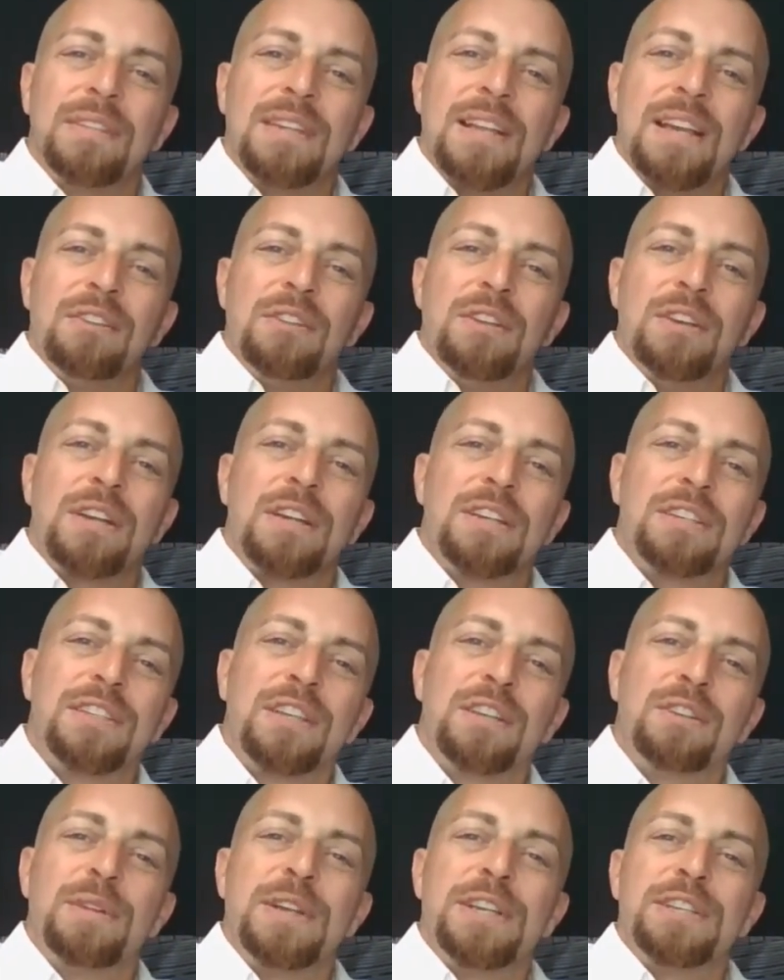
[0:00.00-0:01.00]
Now look,
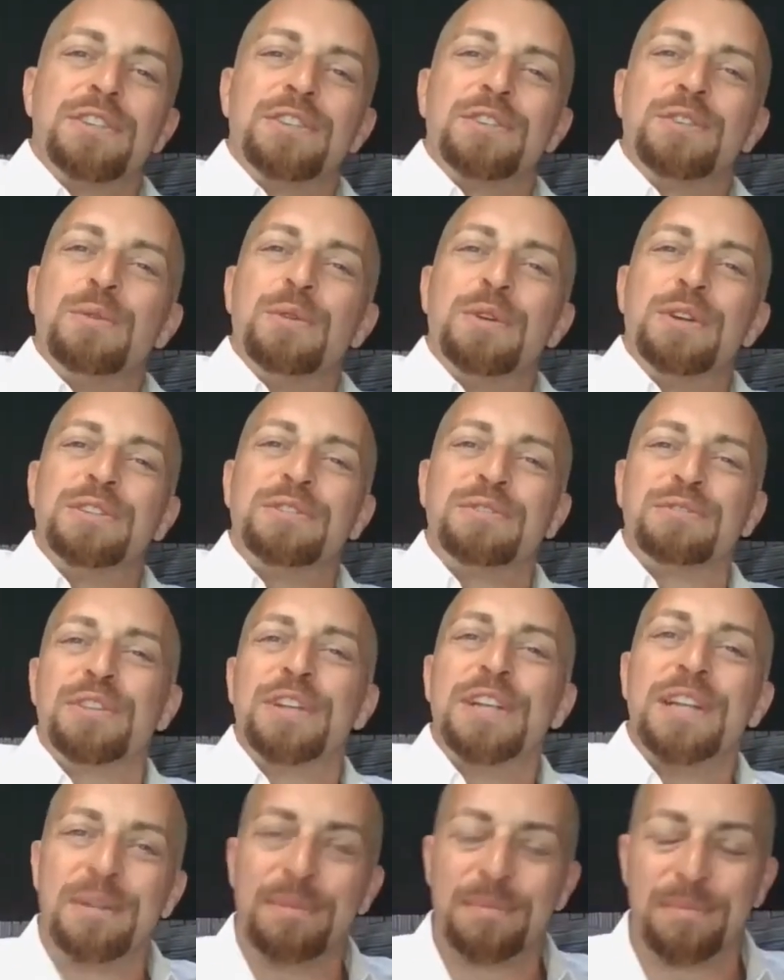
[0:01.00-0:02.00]
acceleration towards
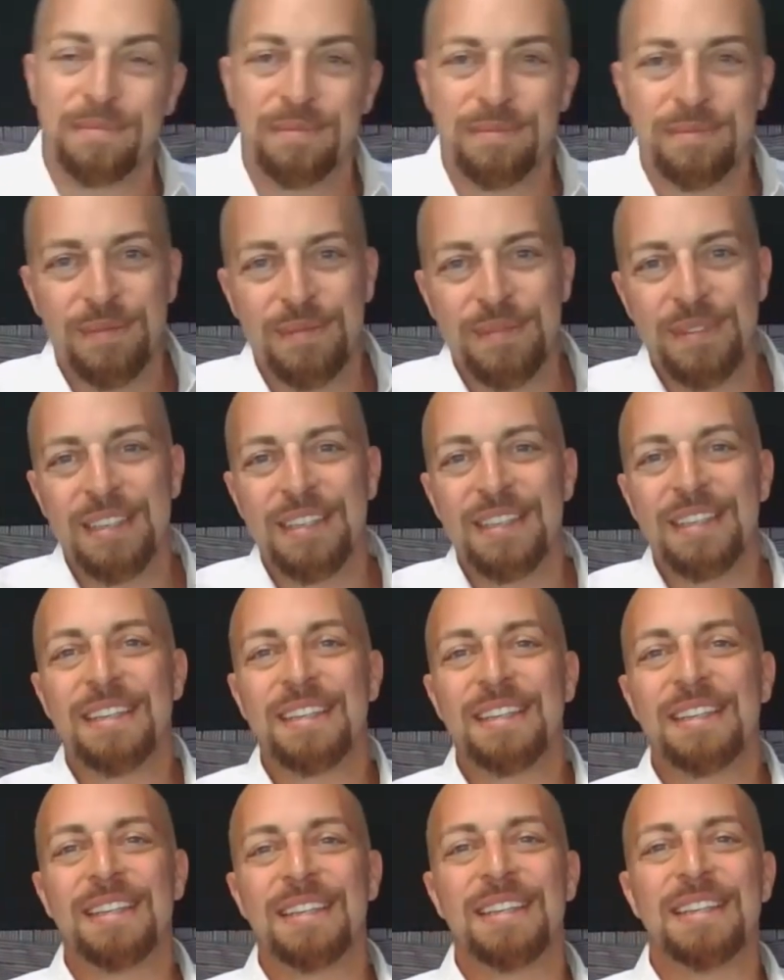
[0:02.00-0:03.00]
freedom.
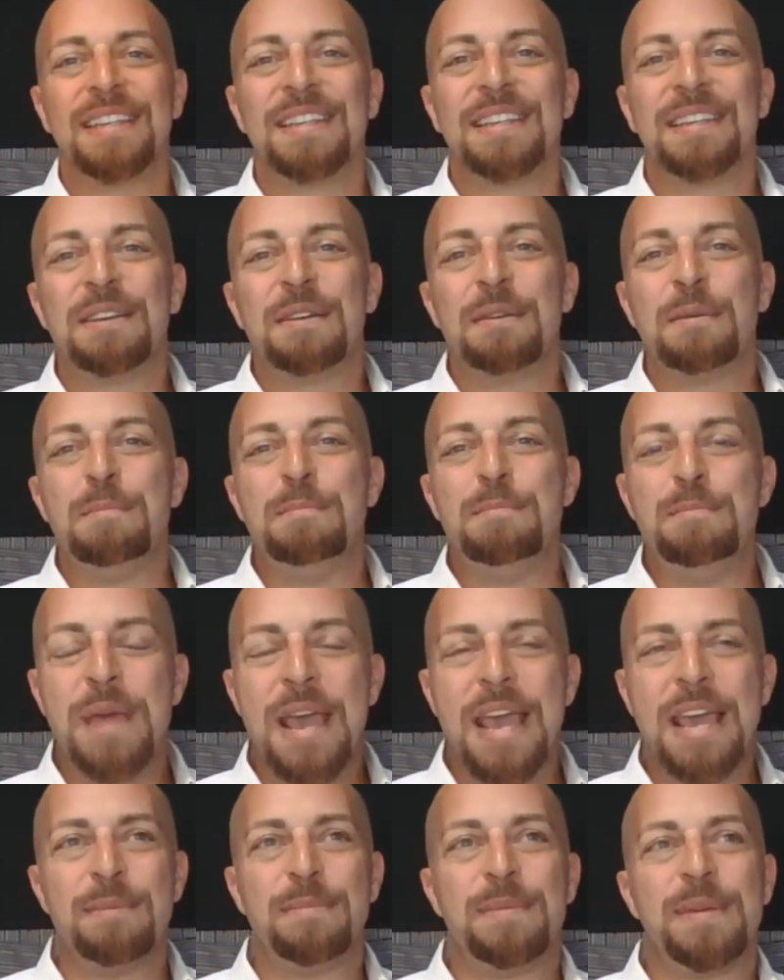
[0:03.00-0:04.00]

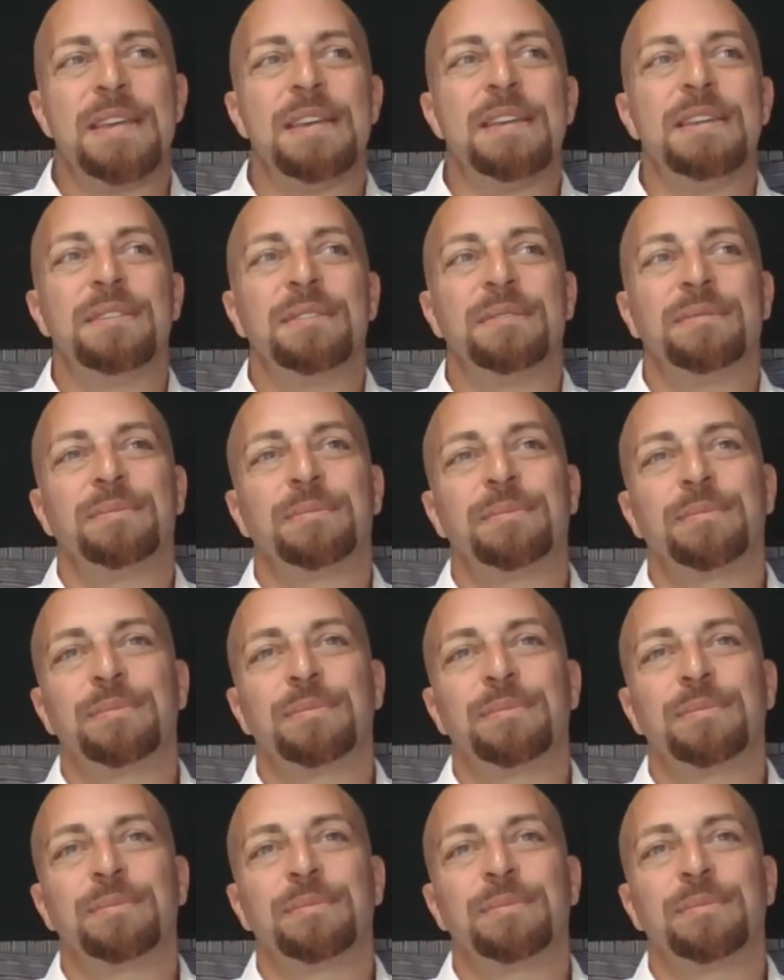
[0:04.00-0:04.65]
Maybe